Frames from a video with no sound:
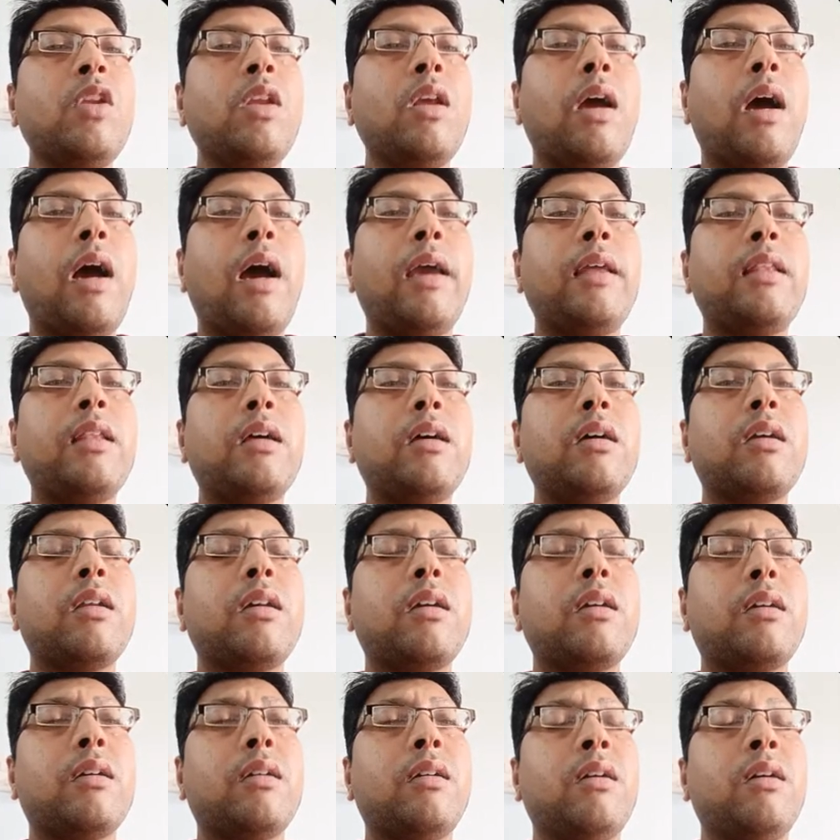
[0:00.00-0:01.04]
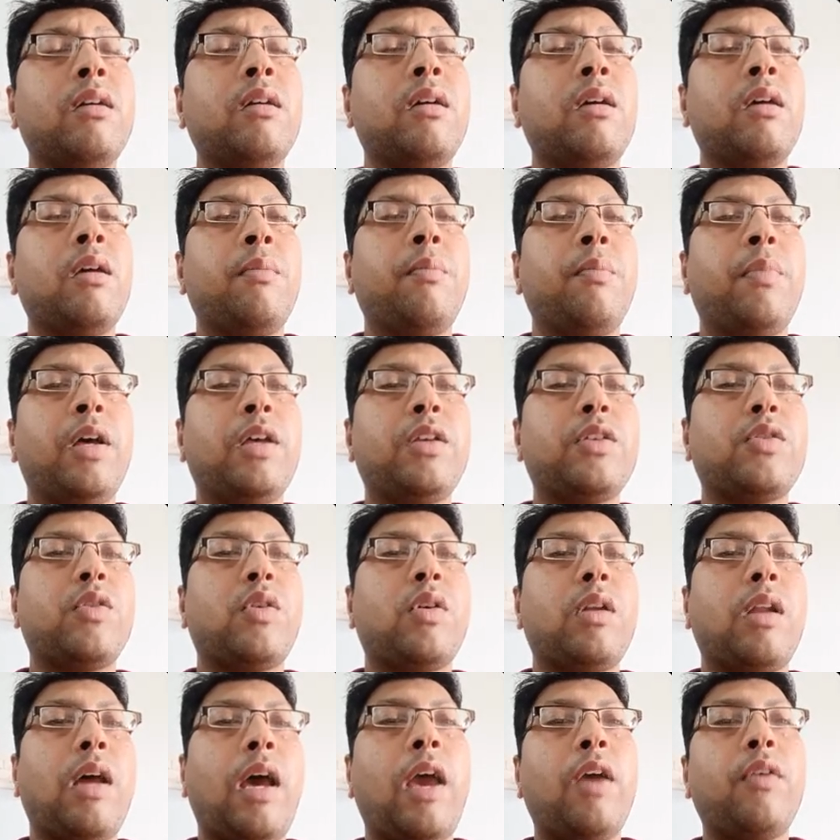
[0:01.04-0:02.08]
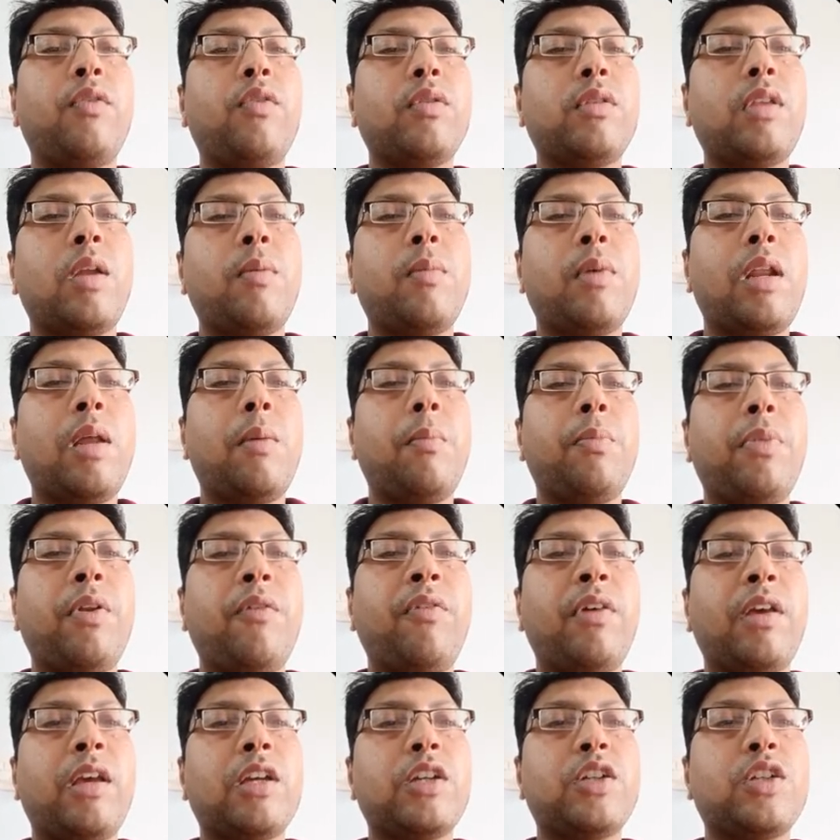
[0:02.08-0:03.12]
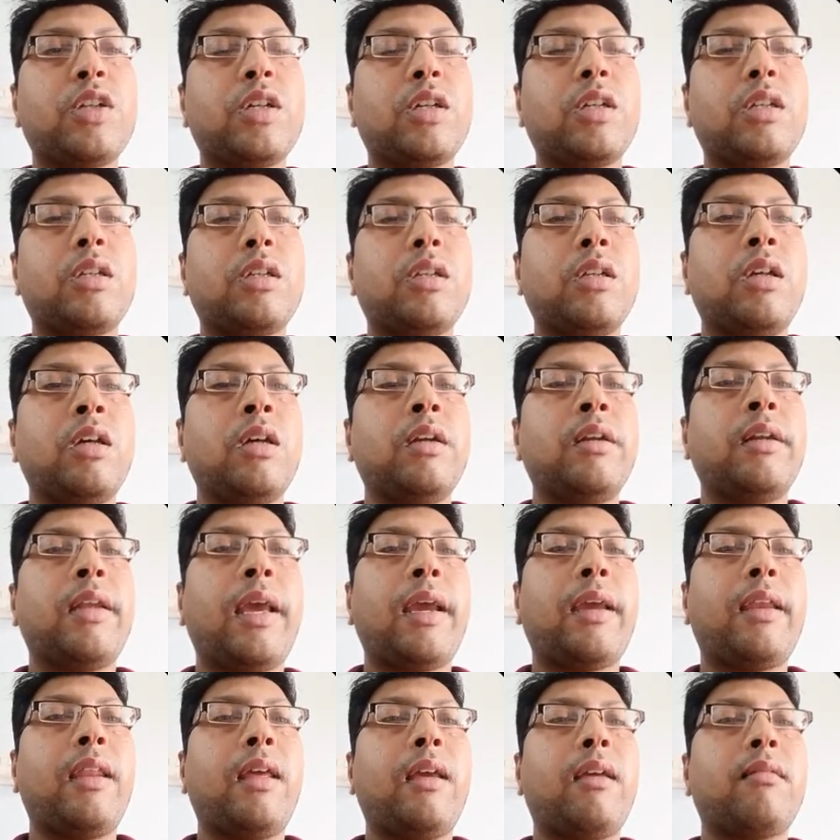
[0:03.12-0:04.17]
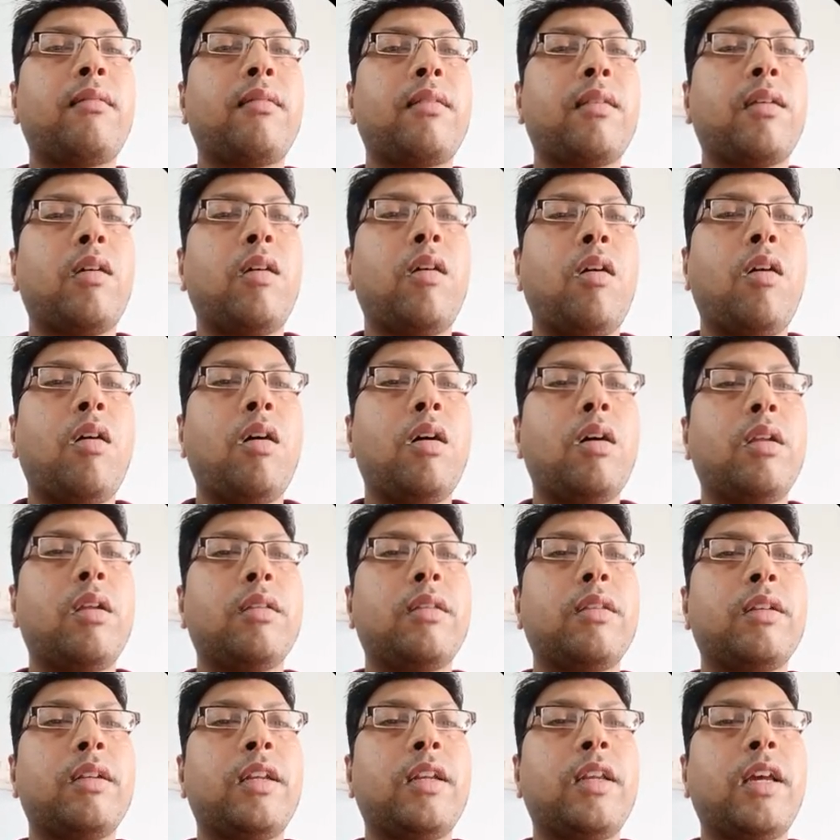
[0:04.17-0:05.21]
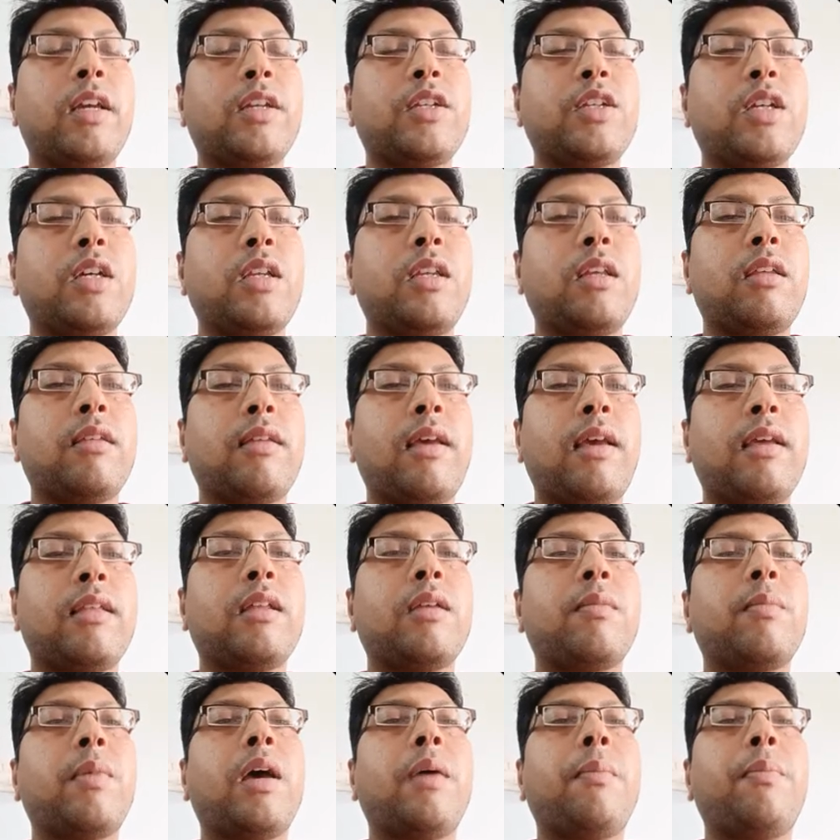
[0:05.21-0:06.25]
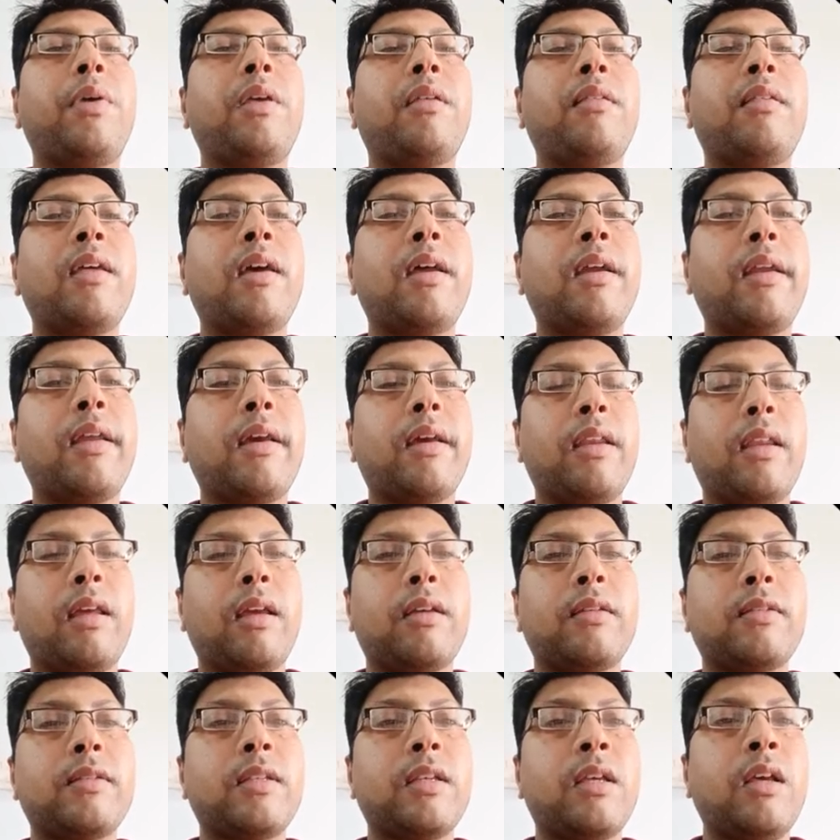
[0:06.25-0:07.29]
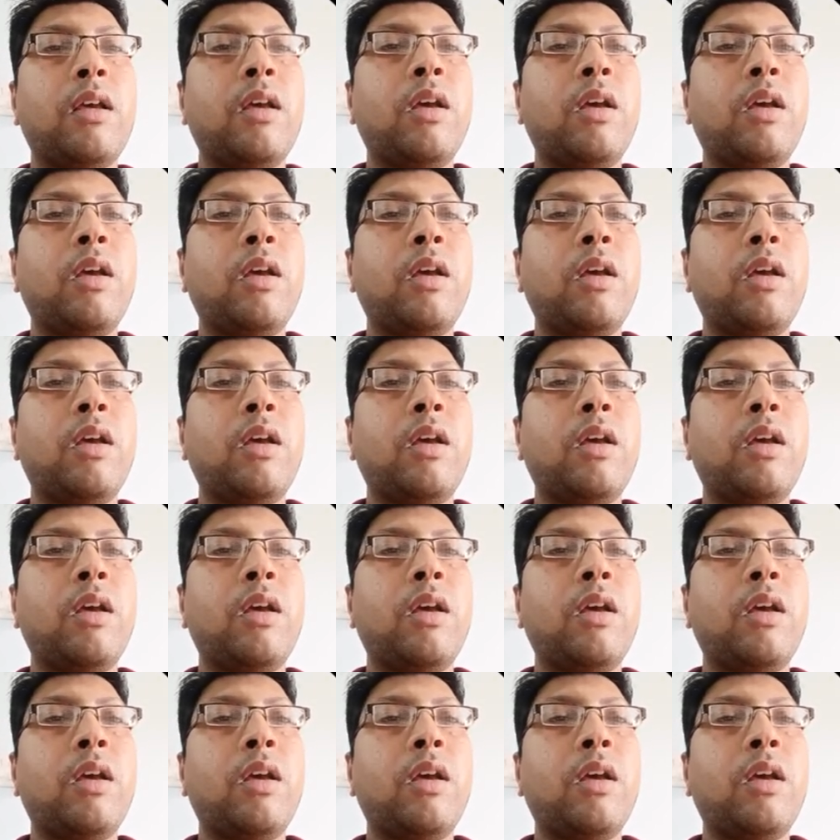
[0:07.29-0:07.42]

either based on isothermal amplification techniques or the detection is either by PCR techniques.